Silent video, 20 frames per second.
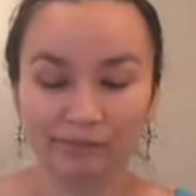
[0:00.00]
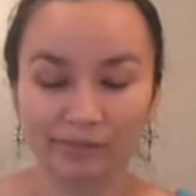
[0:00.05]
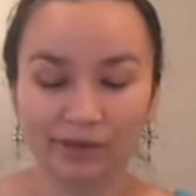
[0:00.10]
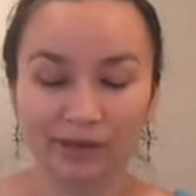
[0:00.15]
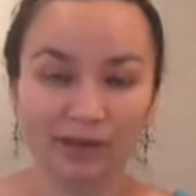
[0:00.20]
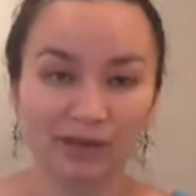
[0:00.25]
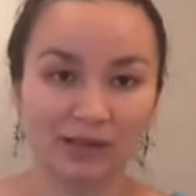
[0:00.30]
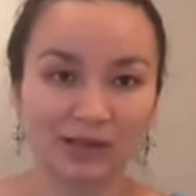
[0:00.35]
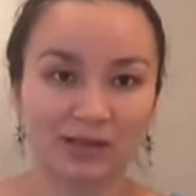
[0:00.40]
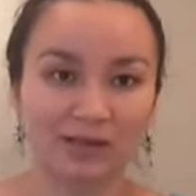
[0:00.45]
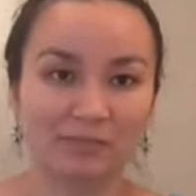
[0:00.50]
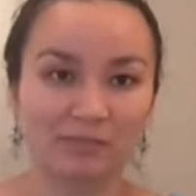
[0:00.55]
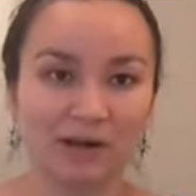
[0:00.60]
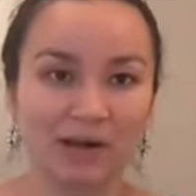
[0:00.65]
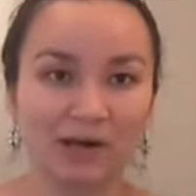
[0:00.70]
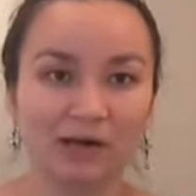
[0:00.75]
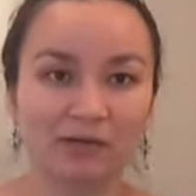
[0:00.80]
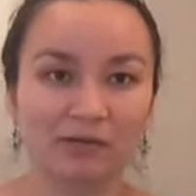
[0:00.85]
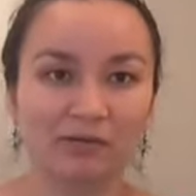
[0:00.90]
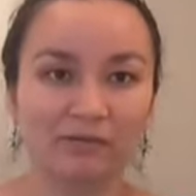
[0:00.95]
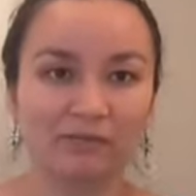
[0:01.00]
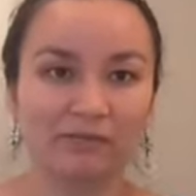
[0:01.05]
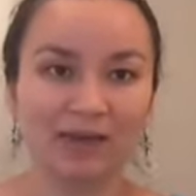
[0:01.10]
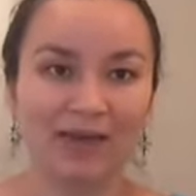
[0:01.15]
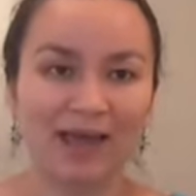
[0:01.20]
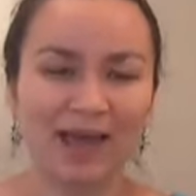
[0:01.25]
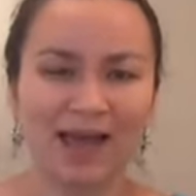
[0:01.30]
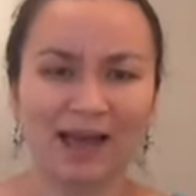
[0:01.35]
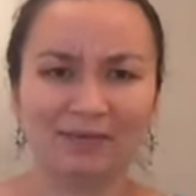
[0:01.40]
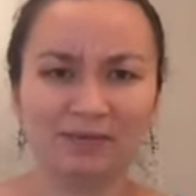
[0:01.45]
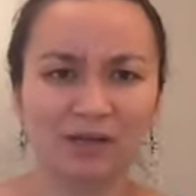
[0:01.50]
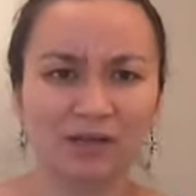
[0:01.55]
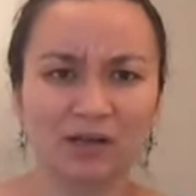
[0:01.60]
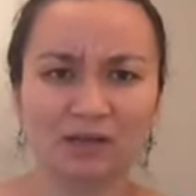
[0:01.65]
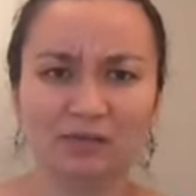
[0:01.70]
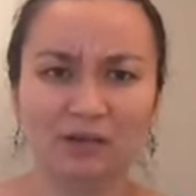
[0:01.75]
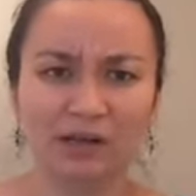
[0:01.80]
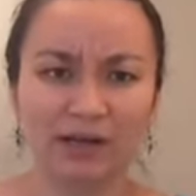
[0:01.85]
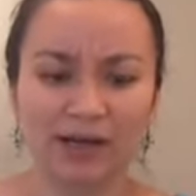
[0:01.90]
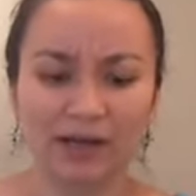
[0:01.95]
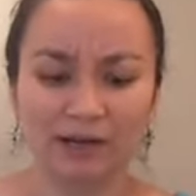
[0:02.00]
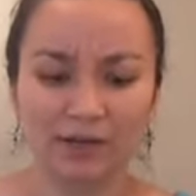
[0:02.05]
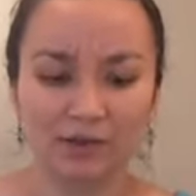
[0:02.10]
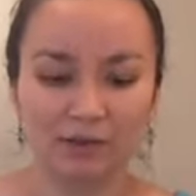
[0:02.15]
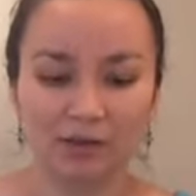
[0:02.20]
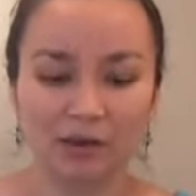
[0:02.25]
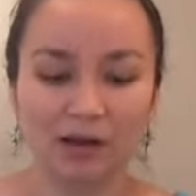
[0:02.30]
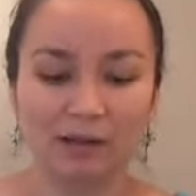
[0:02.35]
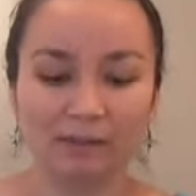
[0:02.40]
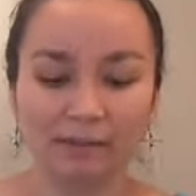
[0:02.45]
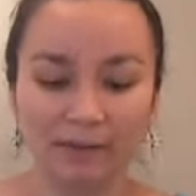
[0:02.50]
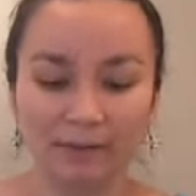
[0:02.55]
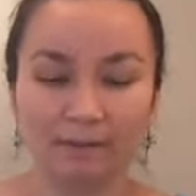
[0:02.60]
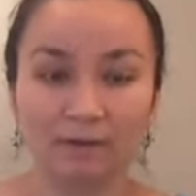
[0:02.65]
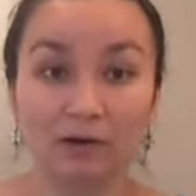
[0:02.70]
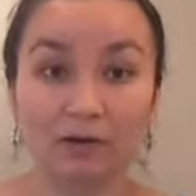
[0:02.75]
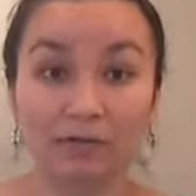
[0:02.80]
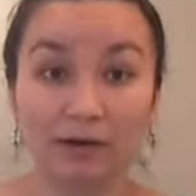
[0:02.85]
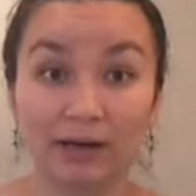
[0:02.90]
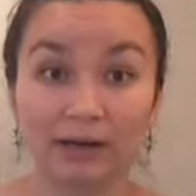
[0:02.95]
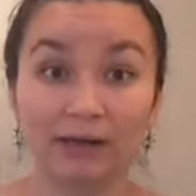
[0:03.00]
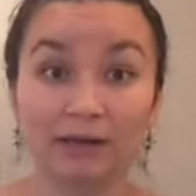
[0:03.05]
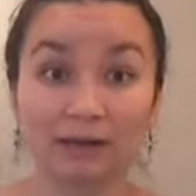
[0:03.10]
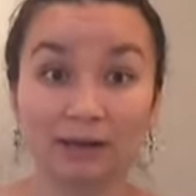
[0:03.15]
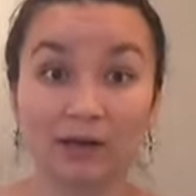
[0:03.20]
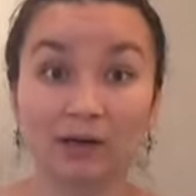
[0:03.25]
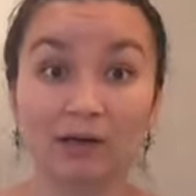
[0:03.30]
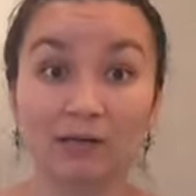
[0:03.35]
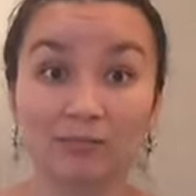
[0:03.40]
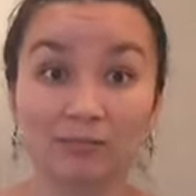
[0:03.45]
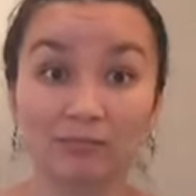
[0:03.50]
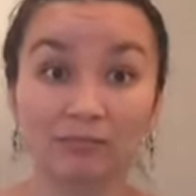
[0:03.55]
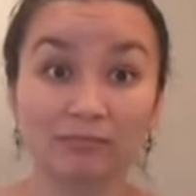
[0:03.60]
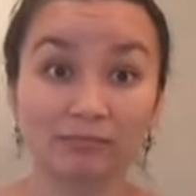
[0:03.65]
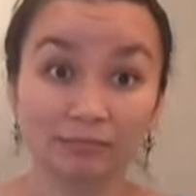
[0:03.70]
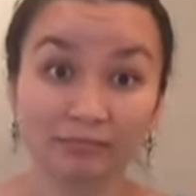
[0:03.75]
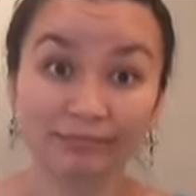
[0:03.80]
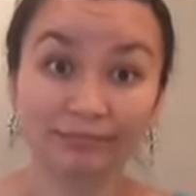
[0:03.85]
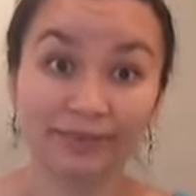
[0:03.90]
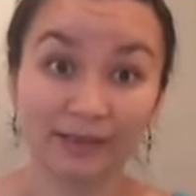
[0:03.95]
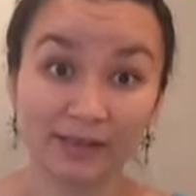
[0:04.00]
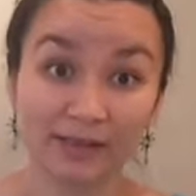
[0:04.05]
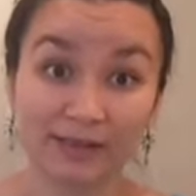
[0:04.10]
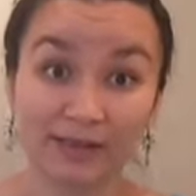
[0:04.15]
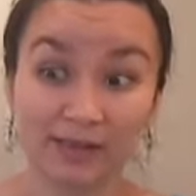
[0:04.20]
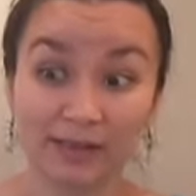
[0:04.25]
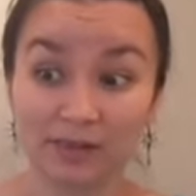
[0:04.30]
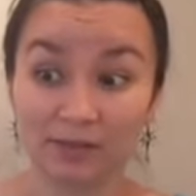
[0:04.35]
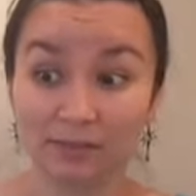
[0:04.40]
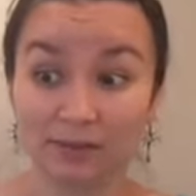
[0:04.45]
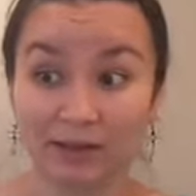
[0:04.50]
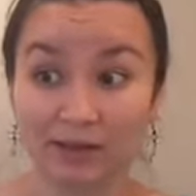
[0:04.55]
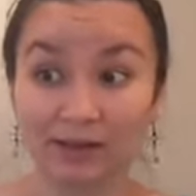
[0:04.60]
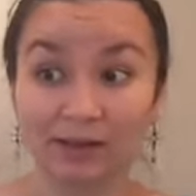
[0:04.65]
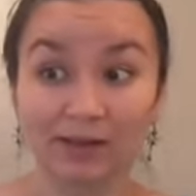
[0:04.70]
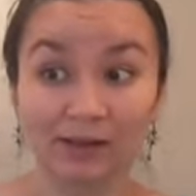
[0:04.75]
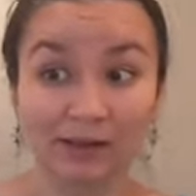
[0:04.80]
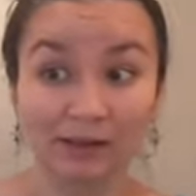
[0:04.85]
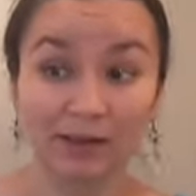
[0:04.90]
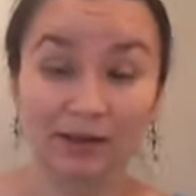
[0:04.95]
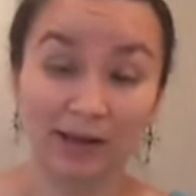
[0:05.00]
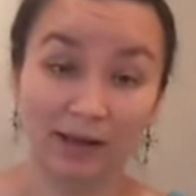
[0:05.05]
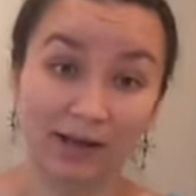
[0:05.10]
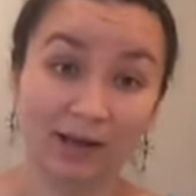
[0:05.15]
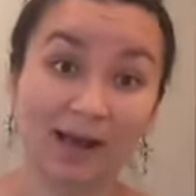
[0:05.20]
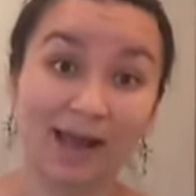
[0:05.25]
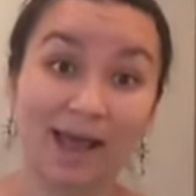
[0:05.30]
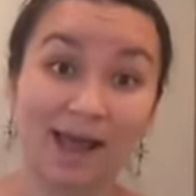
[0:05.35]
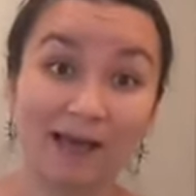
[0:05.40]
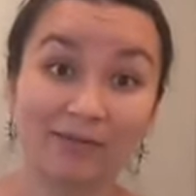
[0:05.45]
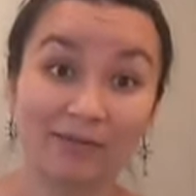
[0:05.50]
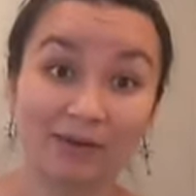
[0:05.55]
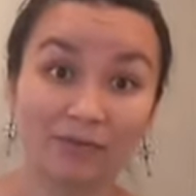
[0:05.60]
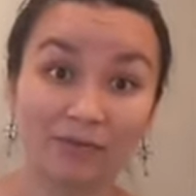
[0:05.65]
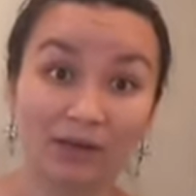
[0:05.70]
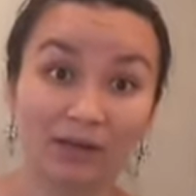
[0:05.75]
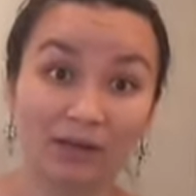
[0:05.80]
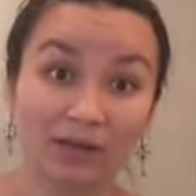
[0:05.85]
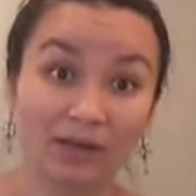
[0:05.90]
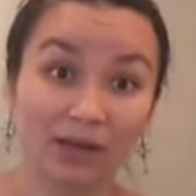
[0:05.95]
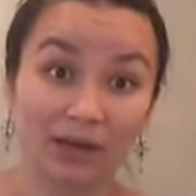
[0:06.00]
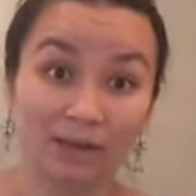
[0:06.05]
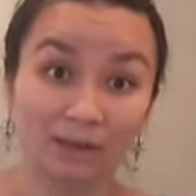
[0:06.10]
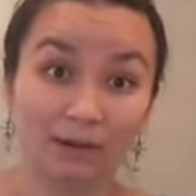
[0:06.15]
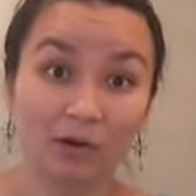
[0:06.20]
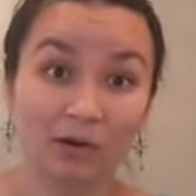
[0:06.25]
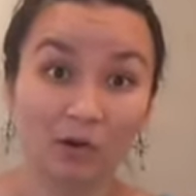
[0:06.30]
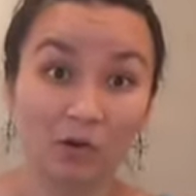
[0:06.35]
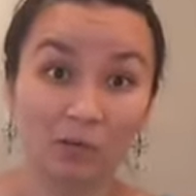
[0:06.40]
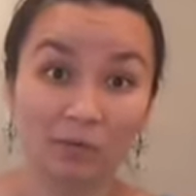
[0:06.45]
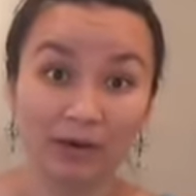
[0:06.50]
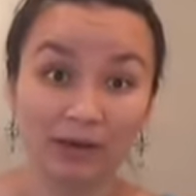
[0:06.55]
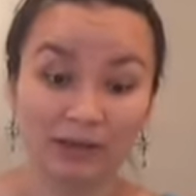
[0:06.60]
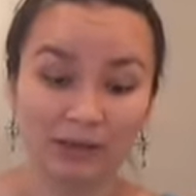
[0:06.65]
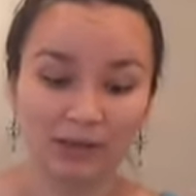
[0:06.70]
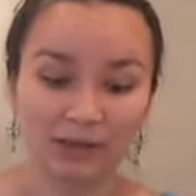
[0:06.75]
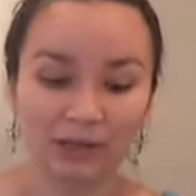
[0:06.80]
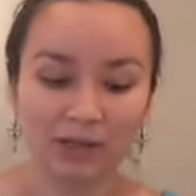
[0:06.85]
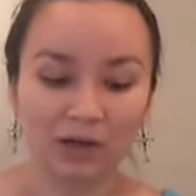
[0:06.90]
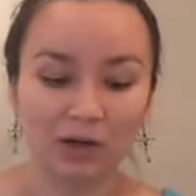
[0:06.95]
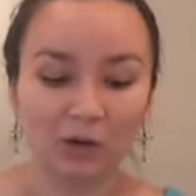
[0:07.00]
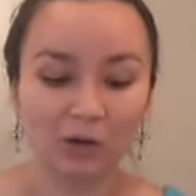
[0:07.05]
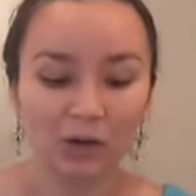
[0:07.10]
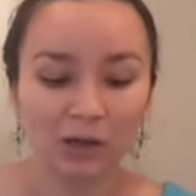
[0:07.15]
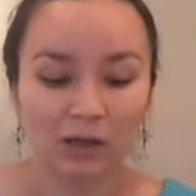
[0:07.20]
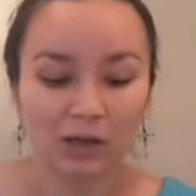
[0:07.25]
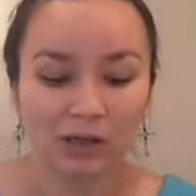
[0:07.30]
And it doesn't matter if they have stuff on hand or not, like, they're ready to come assist me and I have everything in the home ready to go.